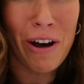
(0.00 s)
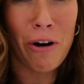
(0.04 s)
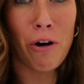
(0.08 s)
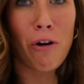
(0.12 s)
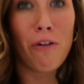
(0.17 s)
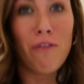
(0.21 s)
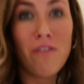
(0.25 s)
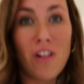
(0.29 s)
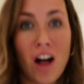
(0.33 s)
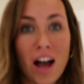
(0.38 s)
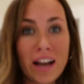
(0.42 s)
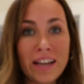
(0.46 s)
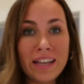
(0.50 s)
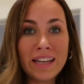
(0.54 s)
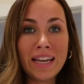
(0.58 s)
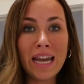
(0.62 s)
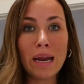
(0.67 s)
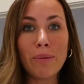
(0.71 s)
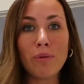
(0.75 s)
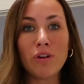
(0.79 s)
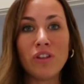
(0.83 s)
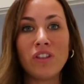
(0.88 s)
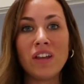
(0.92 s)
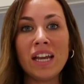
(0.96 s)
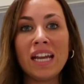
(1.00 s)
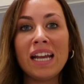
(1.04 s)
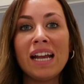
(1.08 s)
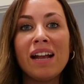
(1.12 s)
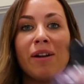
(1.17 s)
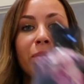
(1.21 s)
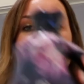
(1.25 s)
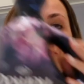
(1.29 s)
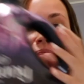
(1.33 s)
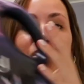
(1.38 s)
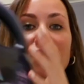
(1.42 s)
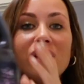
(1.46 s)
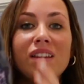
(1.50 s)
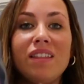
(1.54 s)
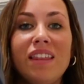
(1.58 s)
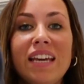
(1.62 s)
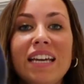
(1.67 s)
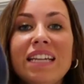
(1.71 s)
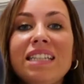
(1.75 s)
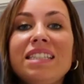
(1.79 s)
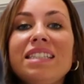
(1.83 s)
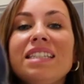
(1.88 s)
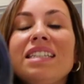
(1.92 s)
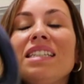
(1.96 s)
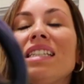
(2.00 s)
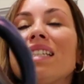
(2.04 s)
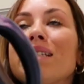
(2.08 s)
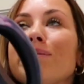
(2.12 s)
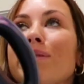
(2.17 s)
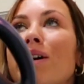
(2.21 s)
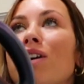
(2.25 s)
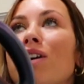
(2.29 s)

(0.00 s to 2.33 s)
whole vlogging camera thing. This is